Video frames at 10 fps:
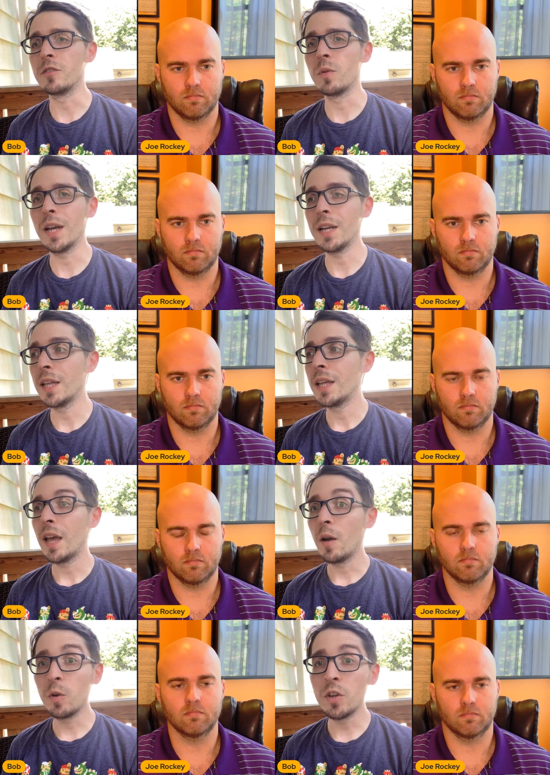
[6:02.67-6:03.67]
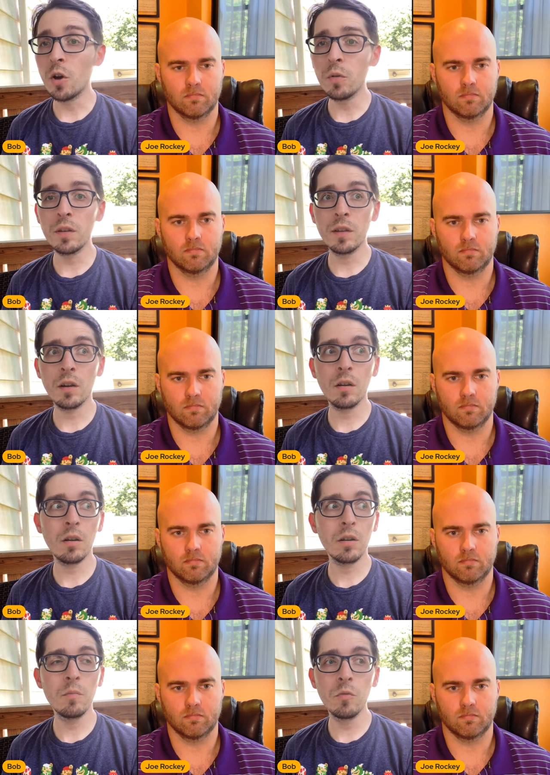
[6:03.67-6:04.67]
Speaker 1: his way. And we know that Derek
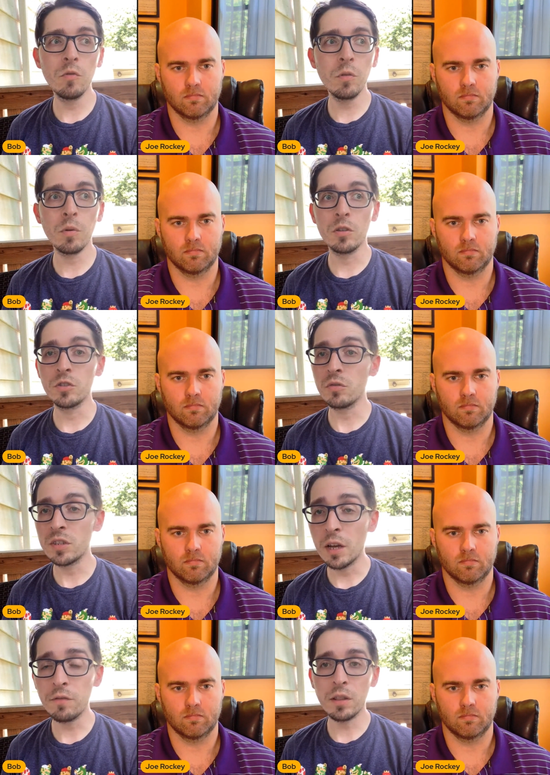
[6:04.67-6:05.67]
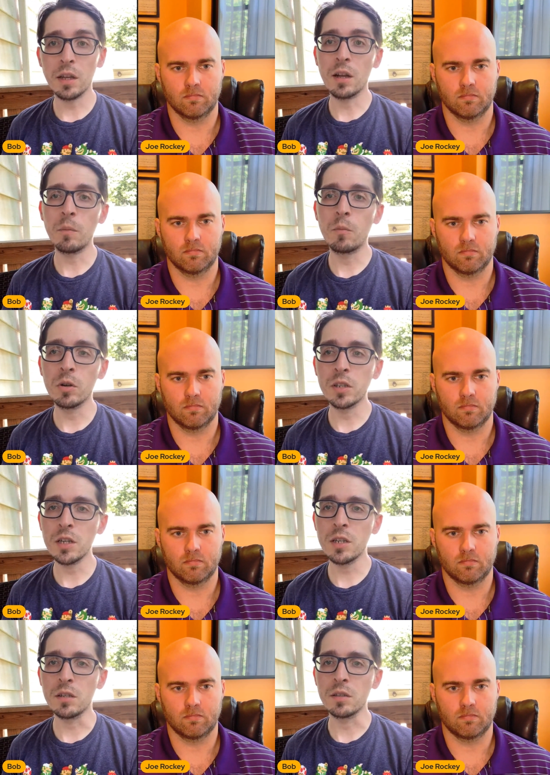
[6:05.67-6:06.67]
Carr can move the ball, so definitely a couple more
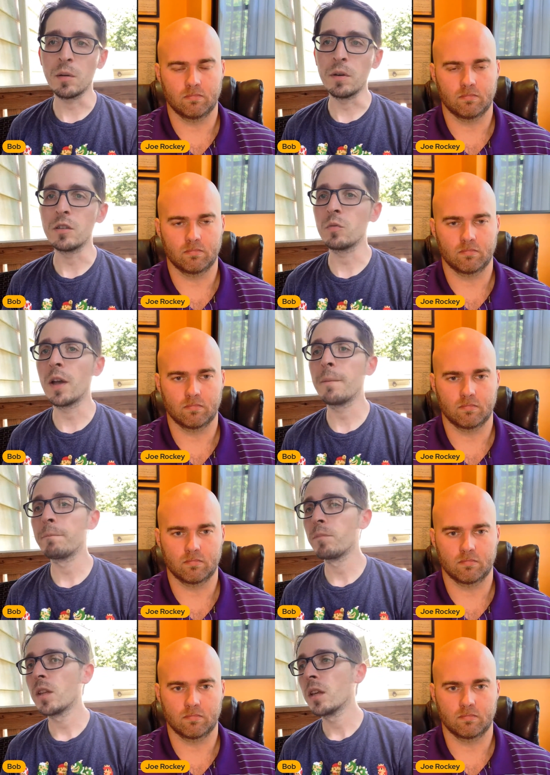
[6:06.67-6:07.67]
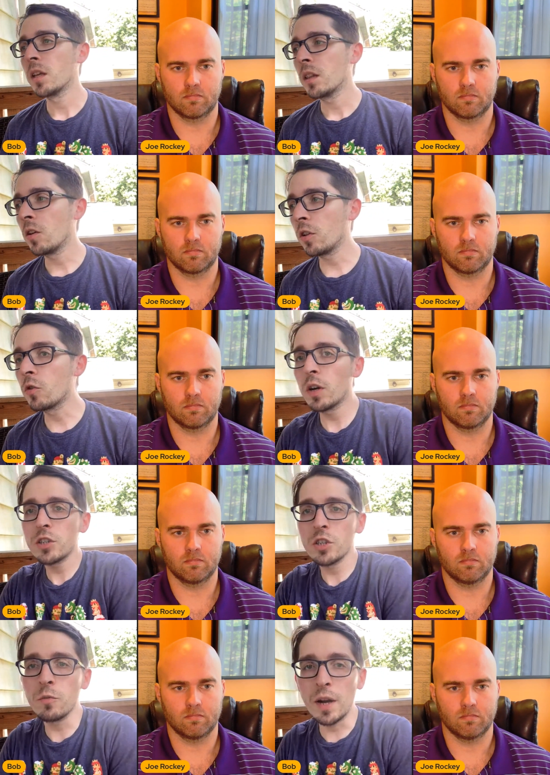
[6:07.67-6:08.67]
touchdowns coming his way. The only
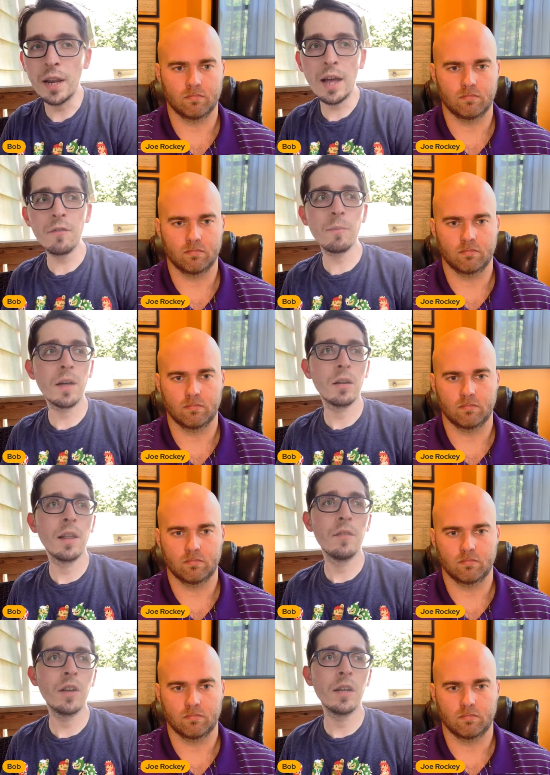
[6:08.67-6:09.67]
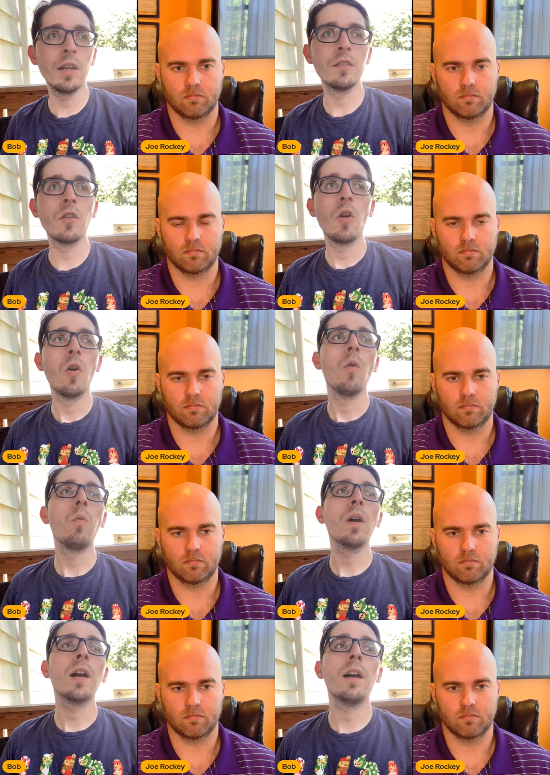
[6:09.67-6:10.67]
question you might have about Olave is,
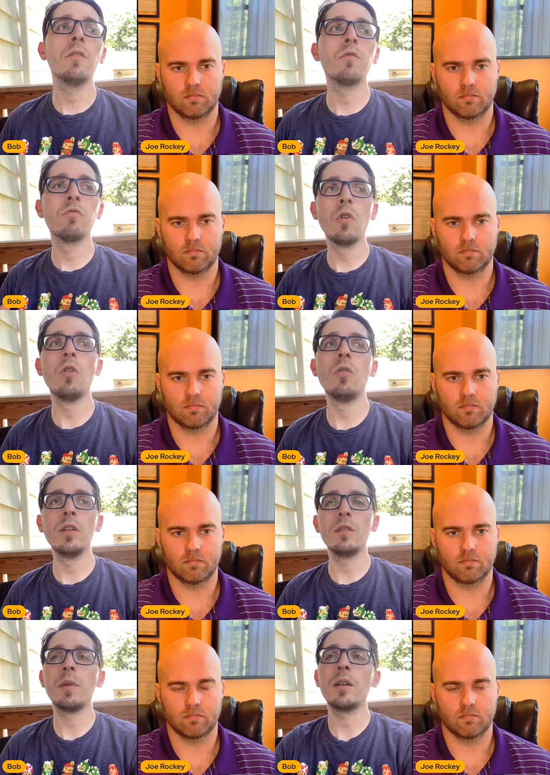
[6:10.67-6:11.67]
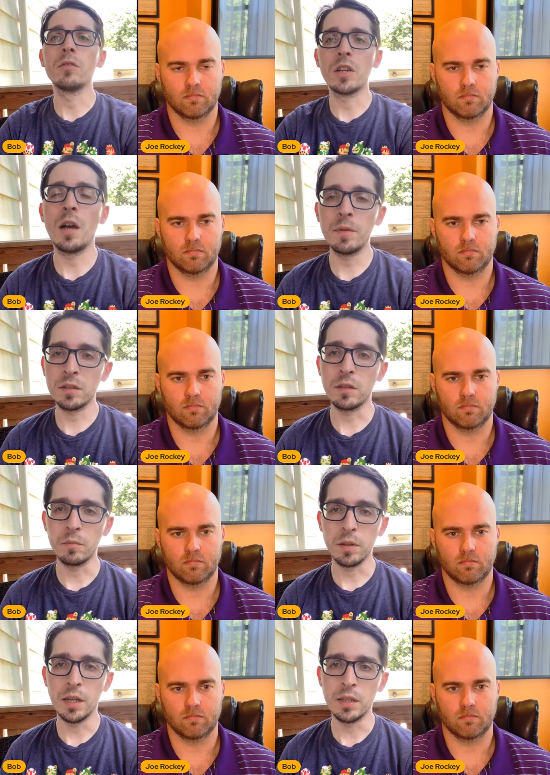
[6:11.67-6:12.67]
what kind of role is Michael Thomas going
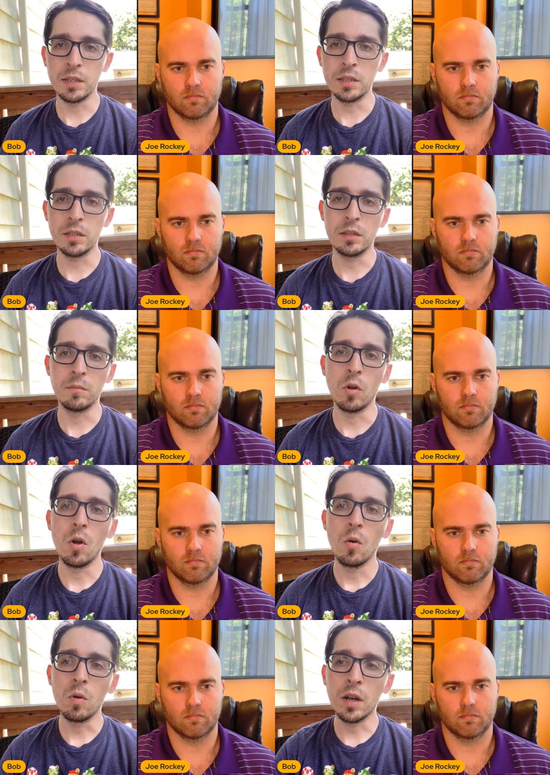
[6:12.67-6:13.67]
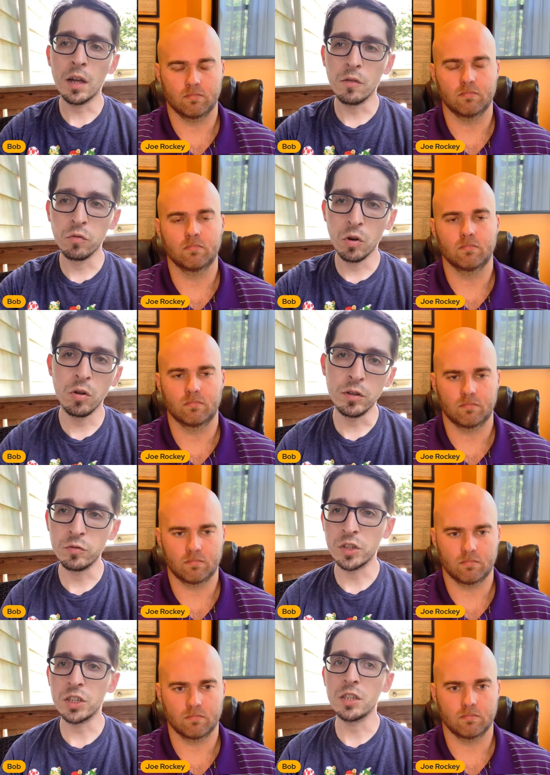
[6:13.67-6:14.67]
to play in this system? What kind of role
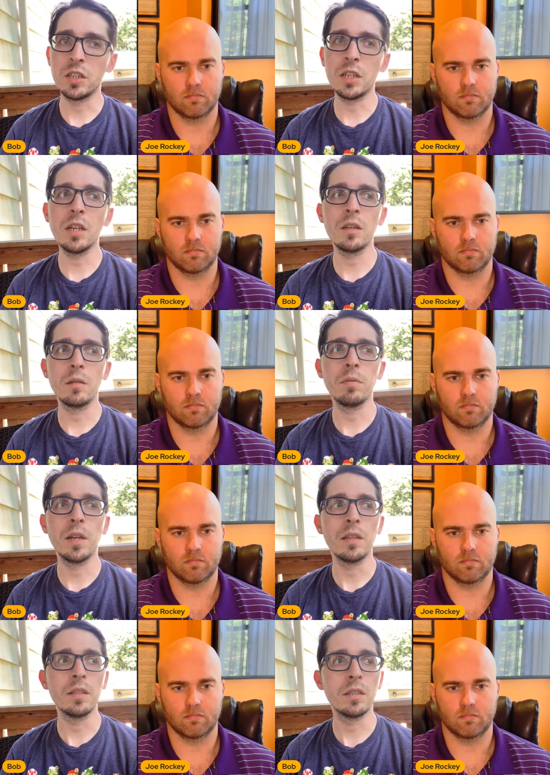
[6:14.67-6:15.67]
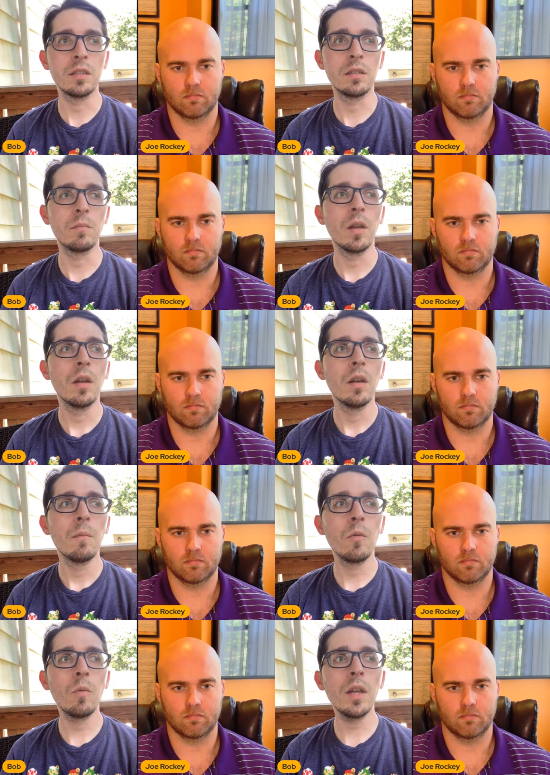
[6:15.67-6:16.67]
is Rashid Shaheed going to play in the system?
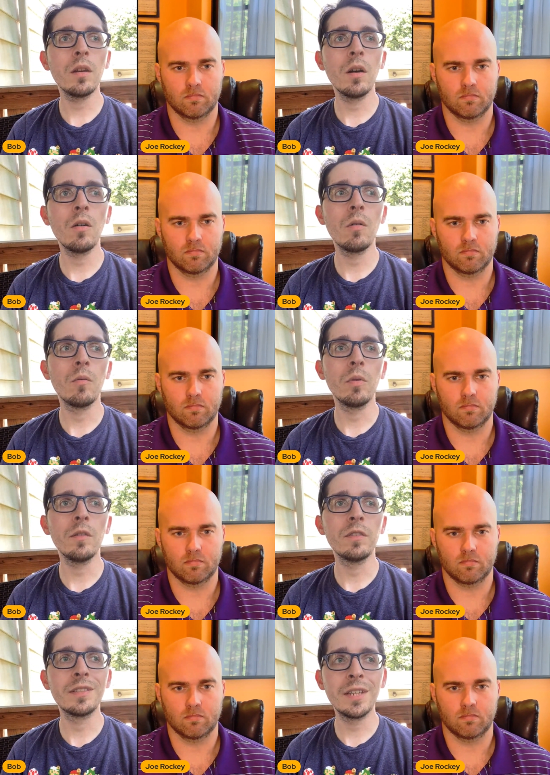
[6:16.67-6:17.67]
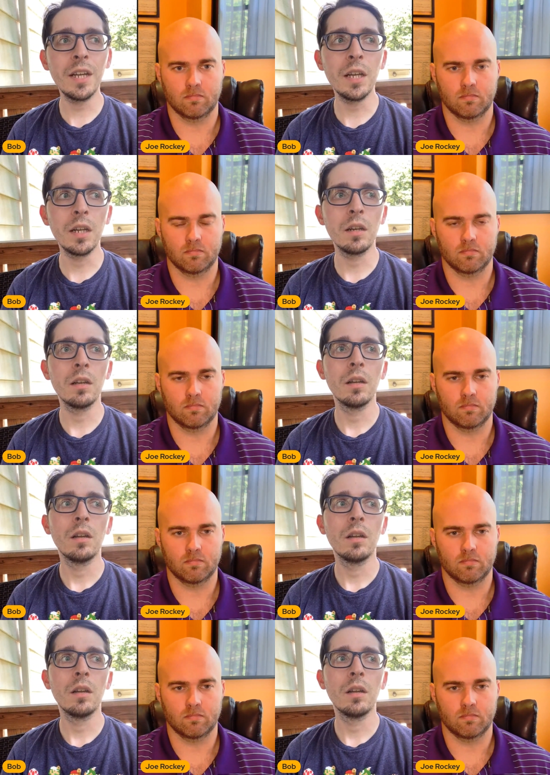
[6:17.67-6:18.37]
But we know and we've seen